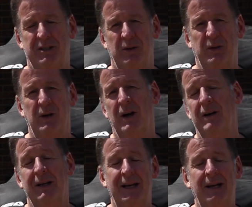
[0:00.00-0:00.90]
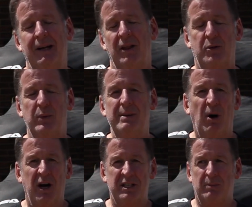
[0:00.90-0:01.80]
So there are three
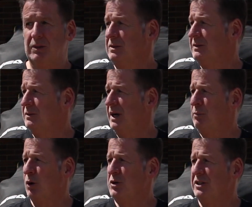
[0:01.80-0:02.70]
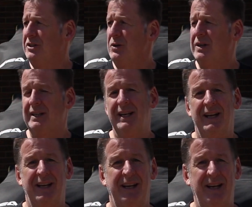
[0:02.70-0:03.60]
possible approaches. You can
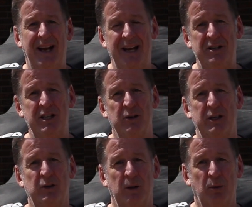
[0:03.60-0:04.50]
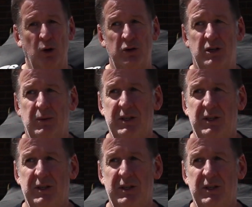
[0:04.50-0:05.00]
get a anterior approach,